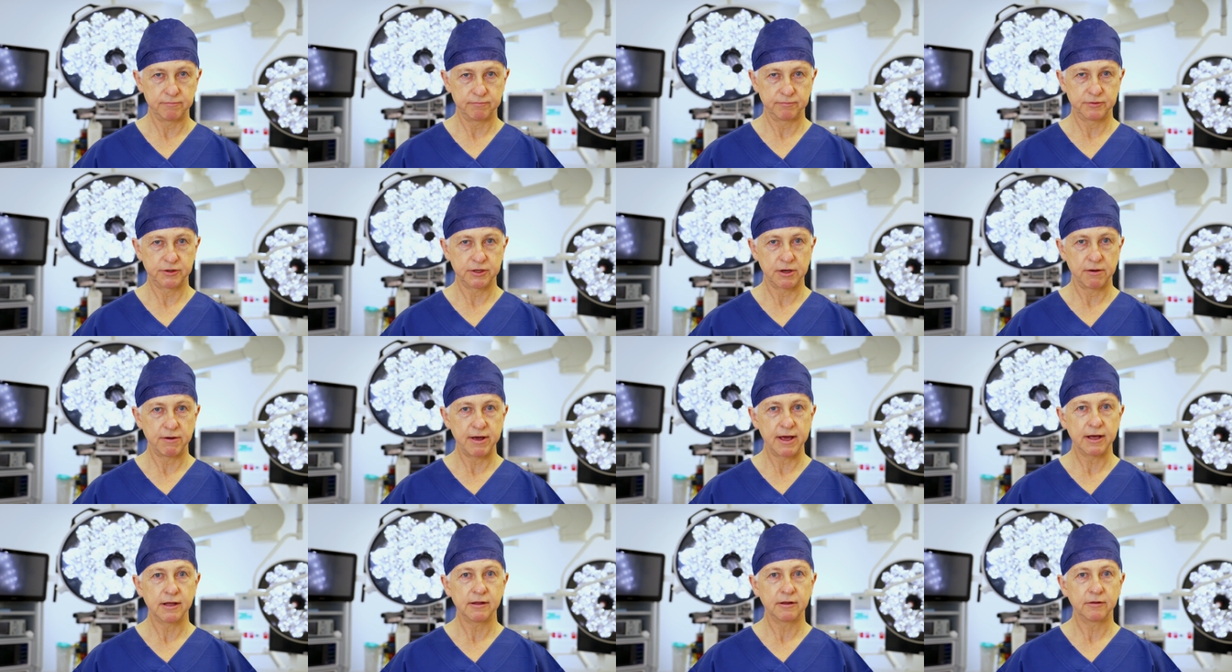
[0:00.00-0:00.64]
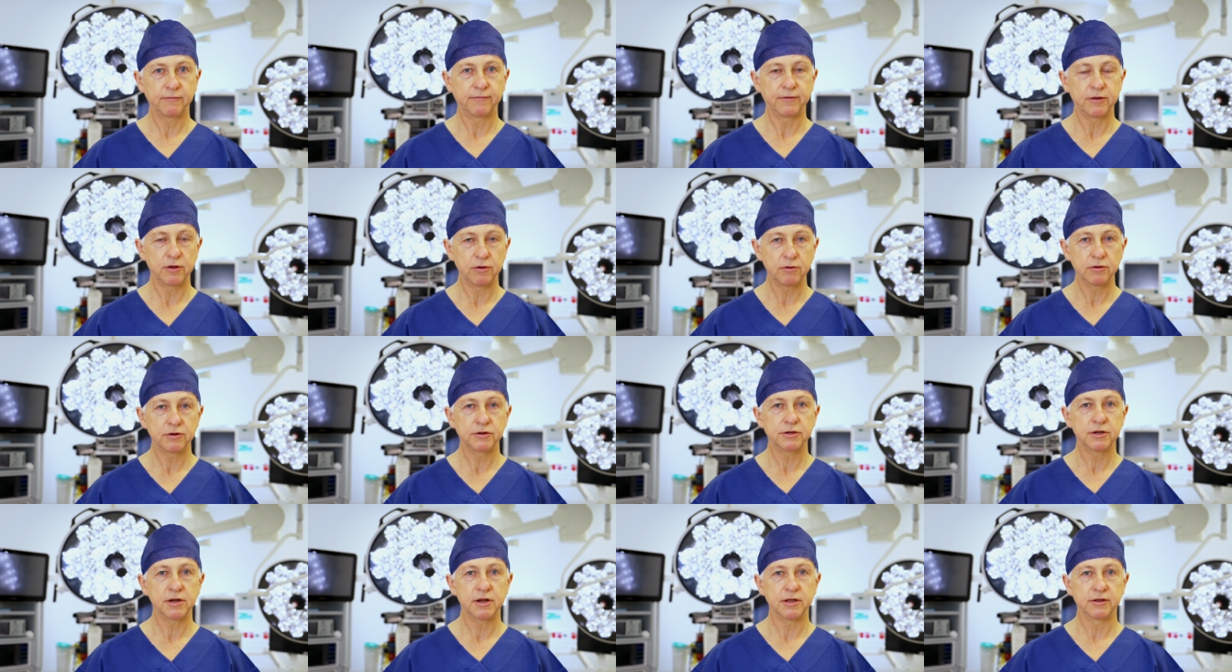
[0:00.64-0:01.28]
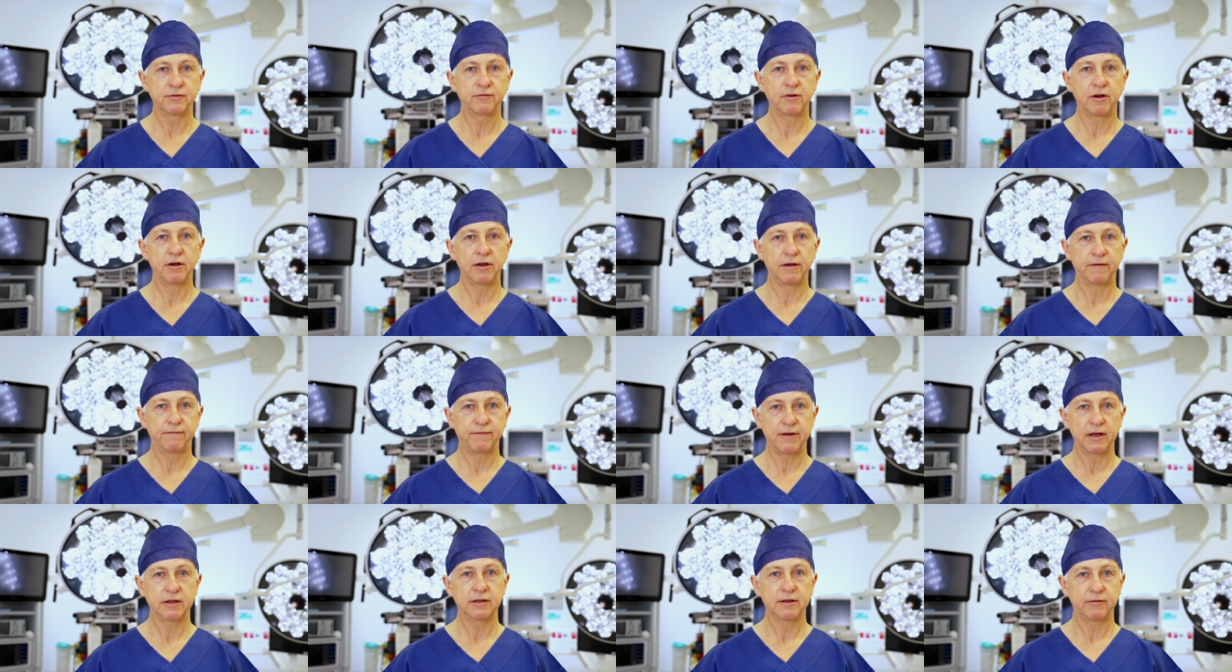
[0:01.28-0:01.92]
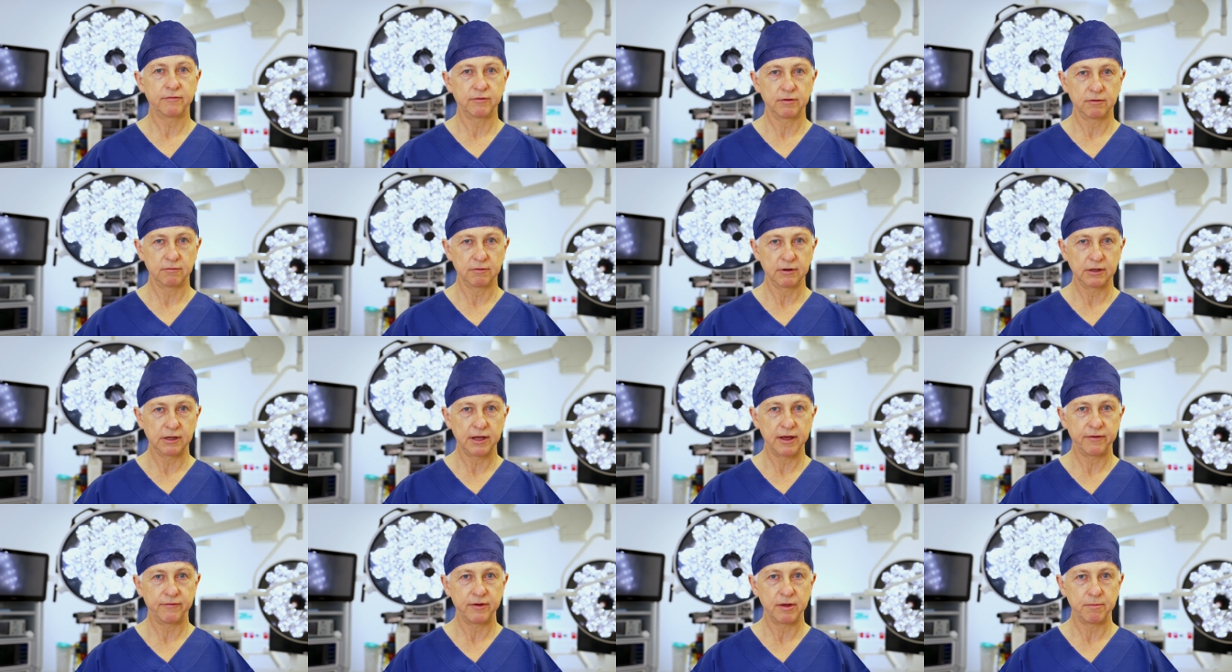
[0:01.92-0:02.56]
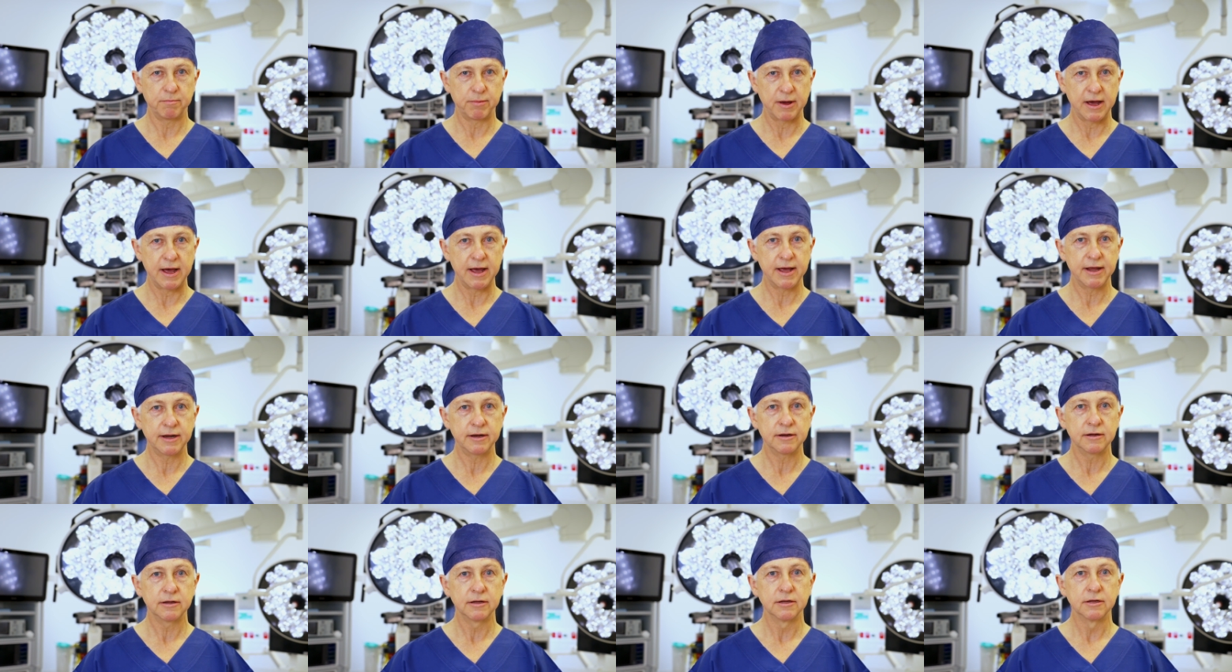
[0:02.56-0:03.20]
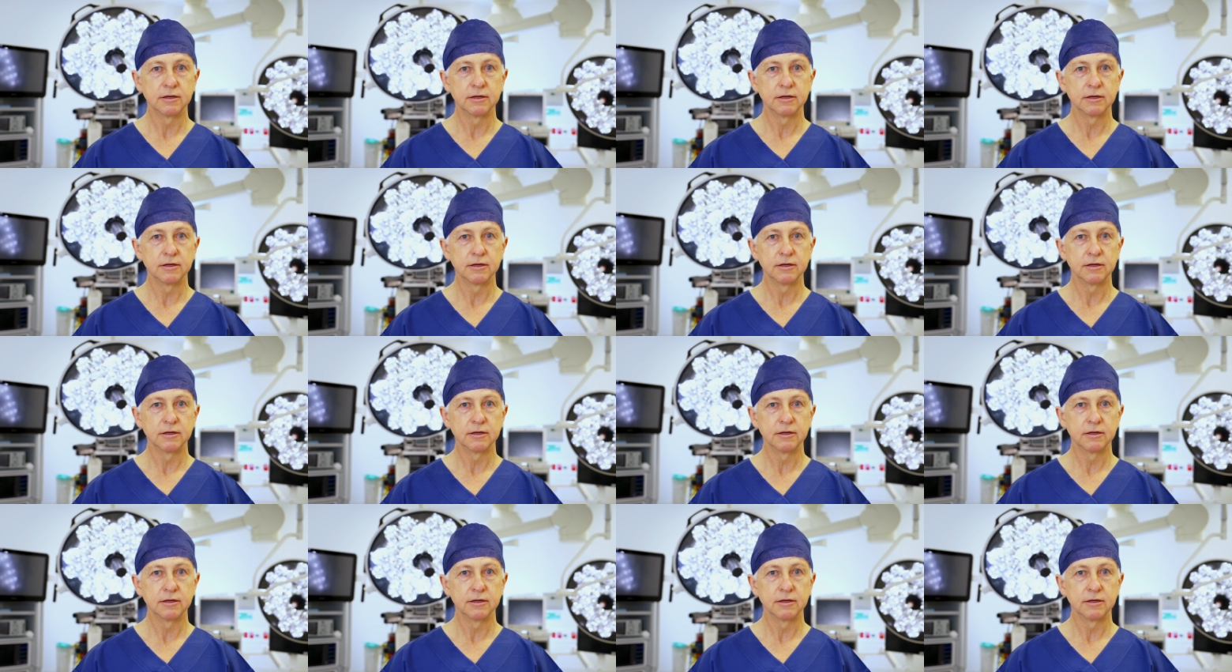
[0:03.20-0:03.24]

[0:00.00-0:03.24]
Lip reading: So ankle fusion is very effective at relieving pain.